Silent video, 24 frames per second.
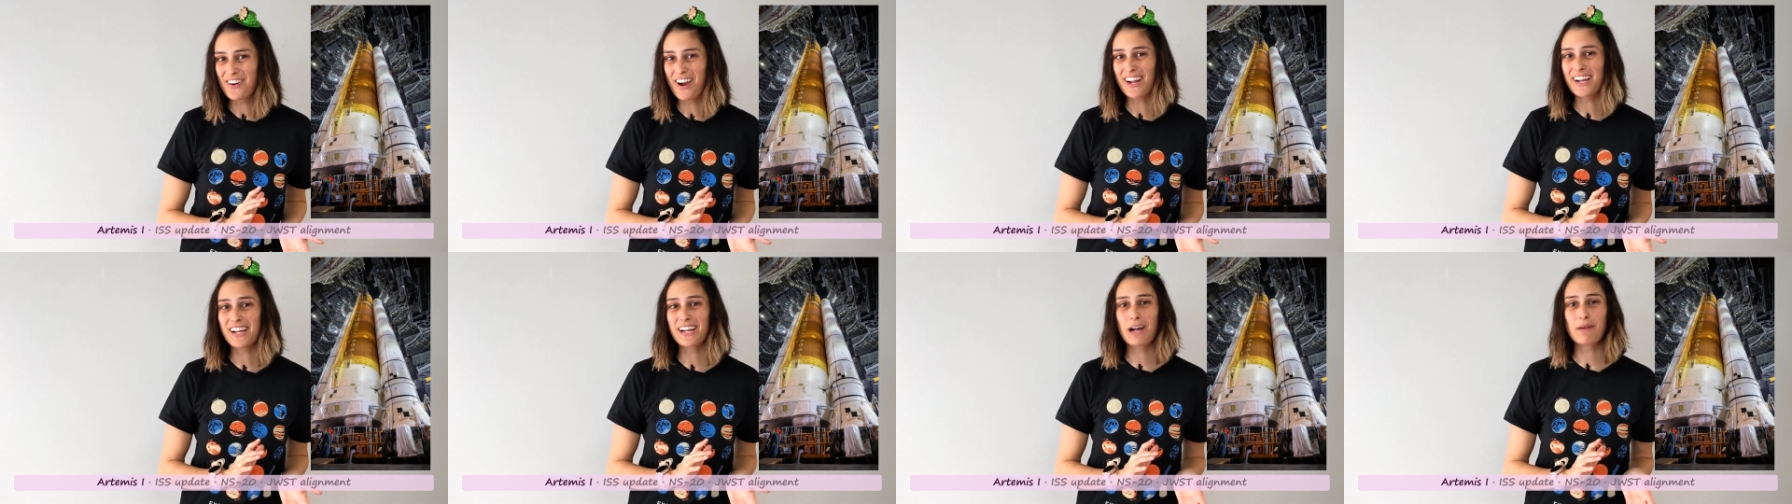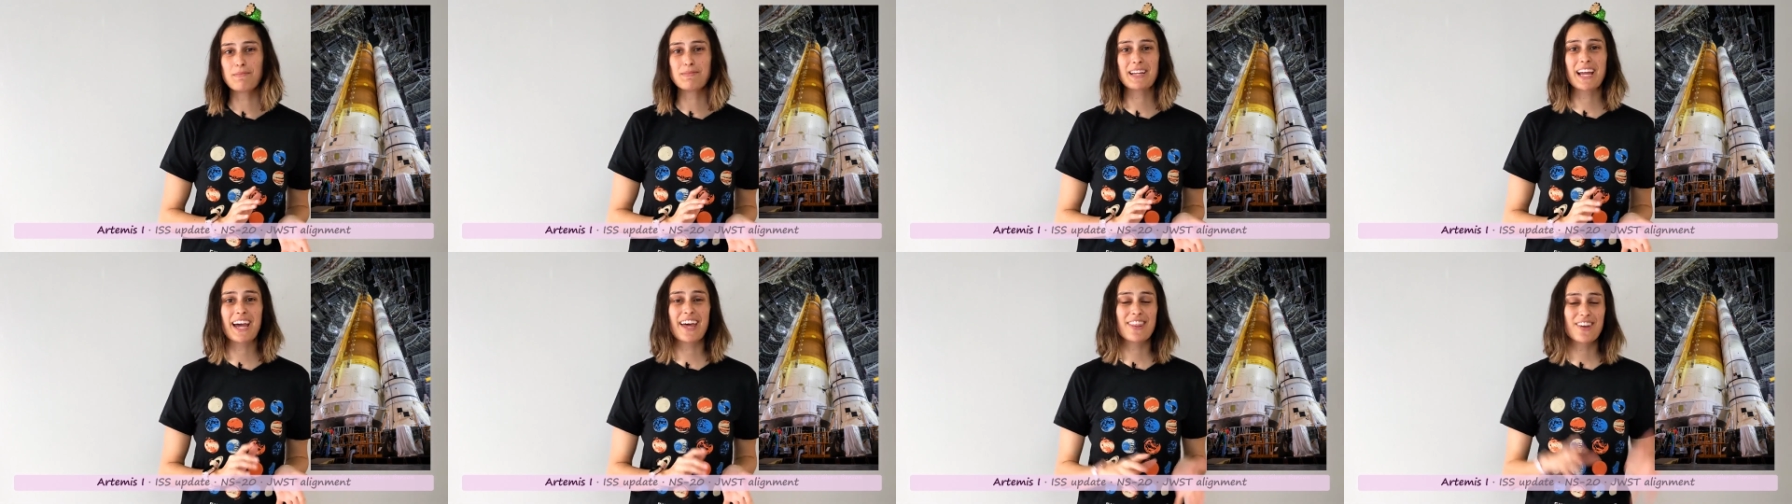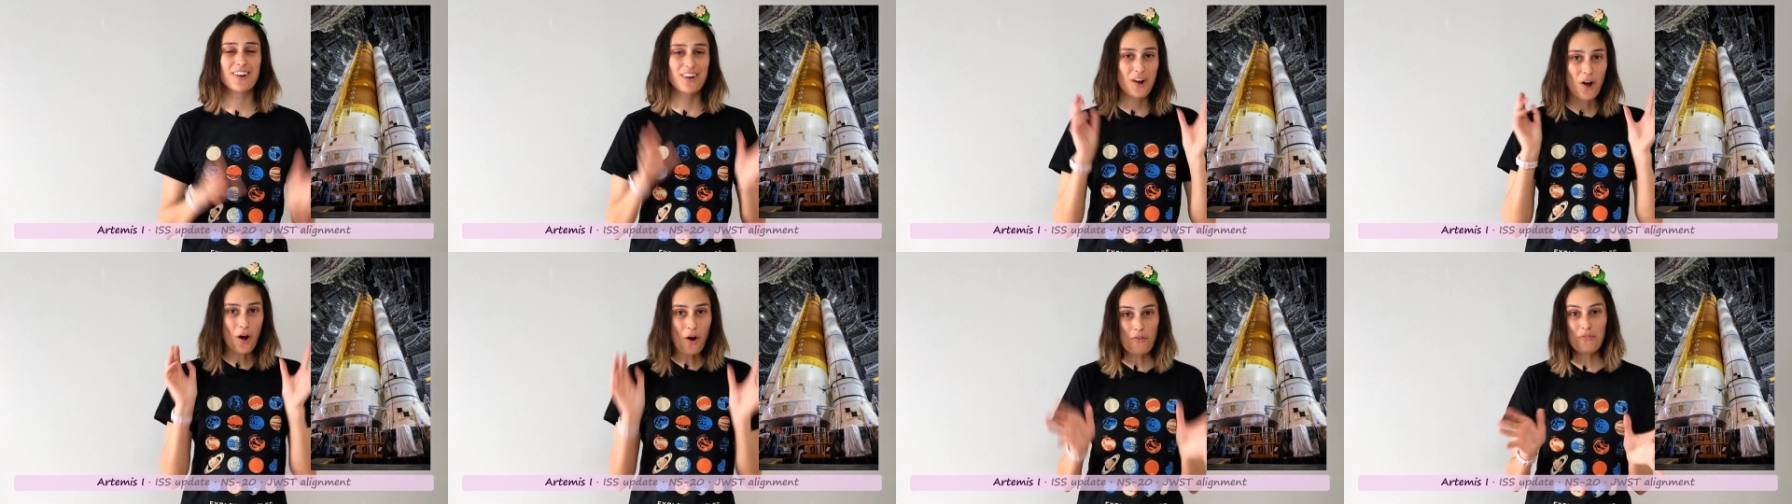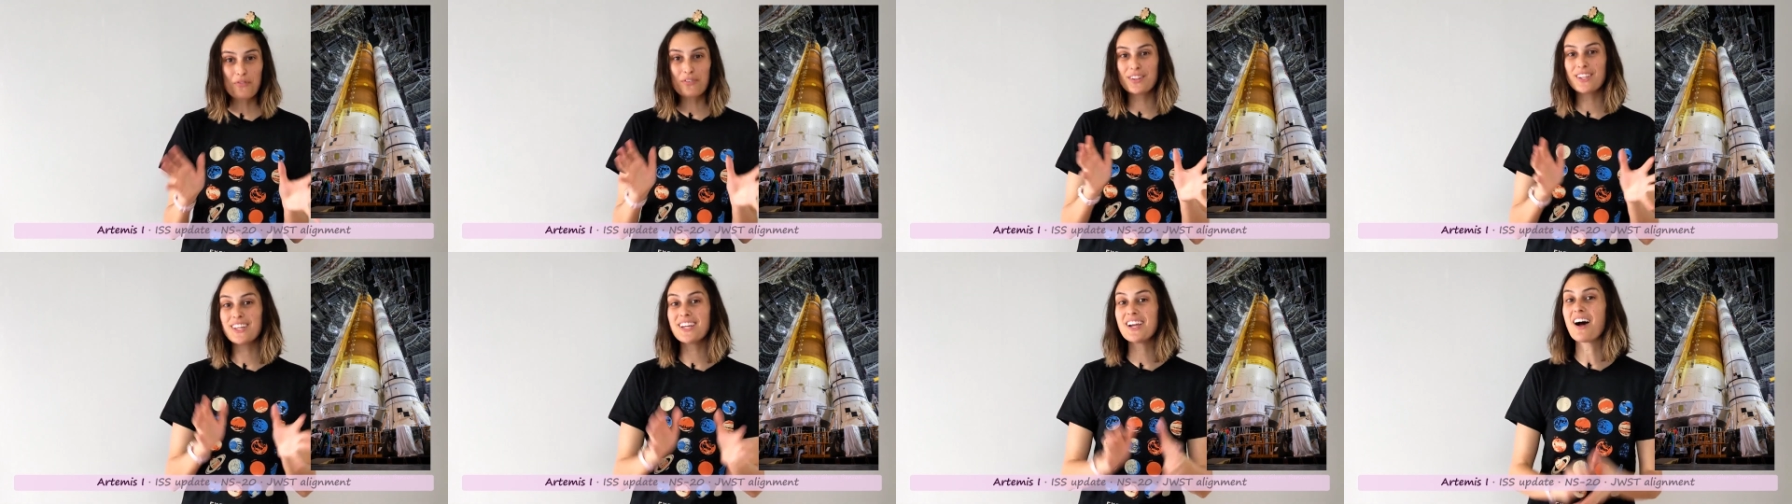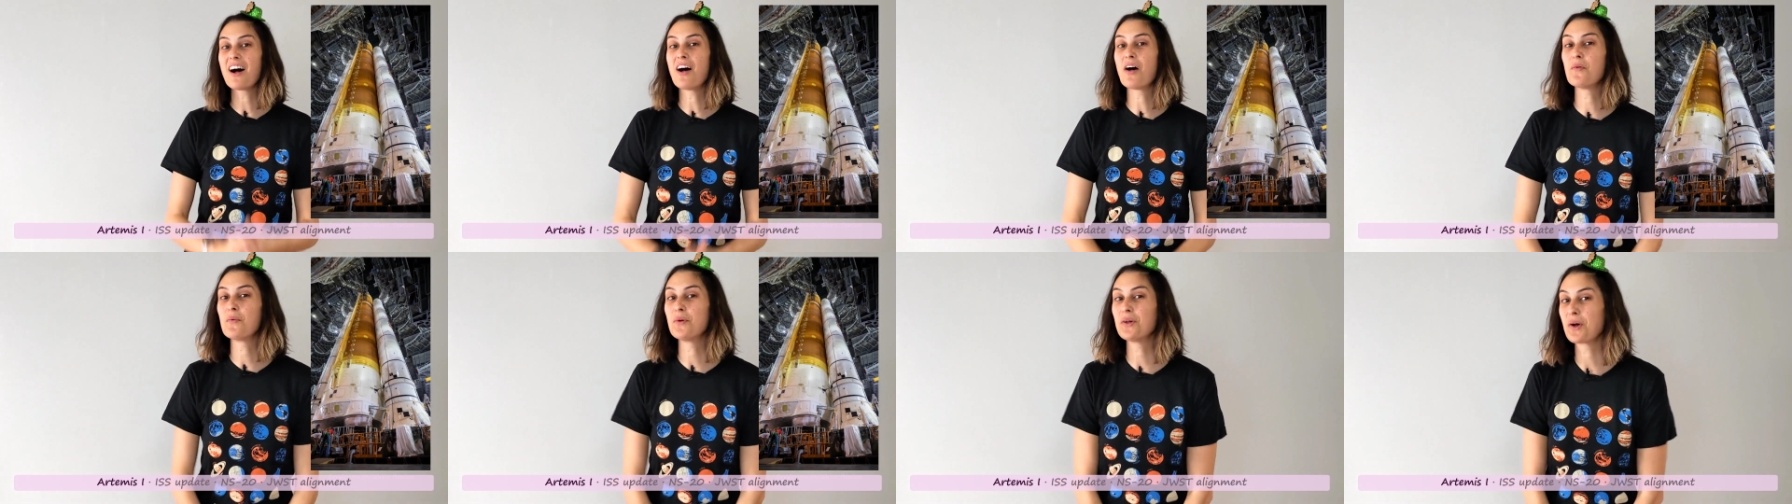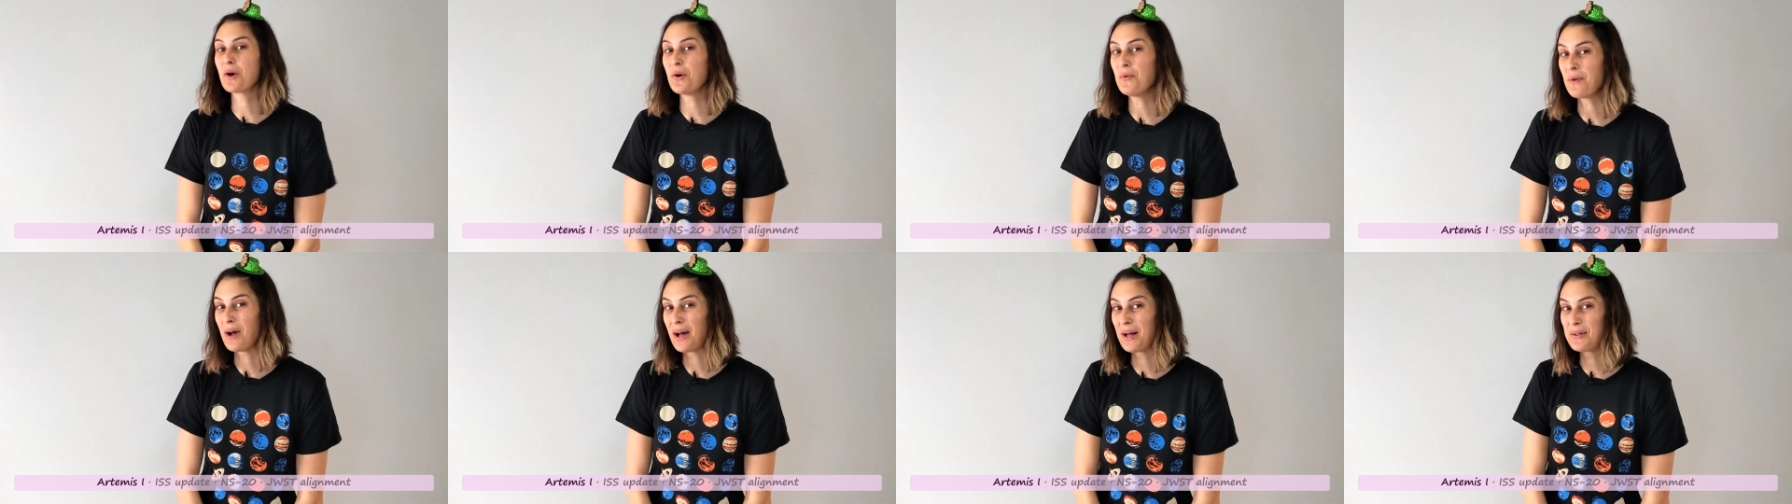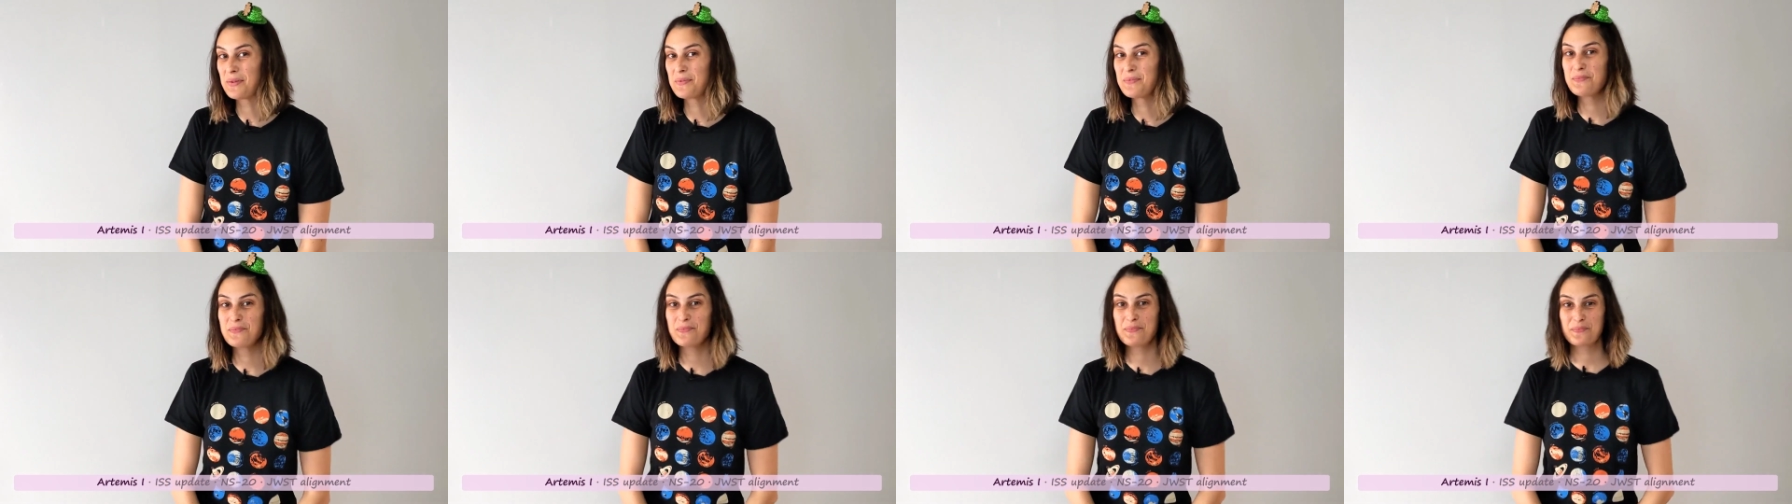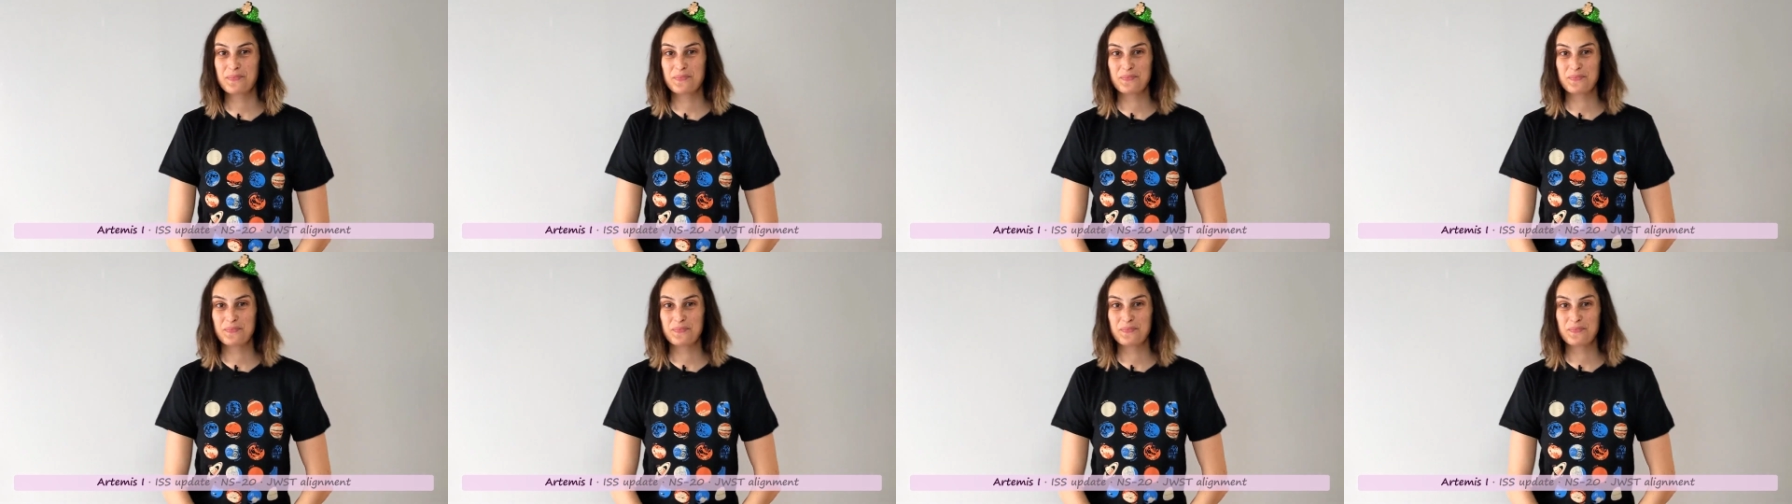rocket come together. Hopefully all will go well.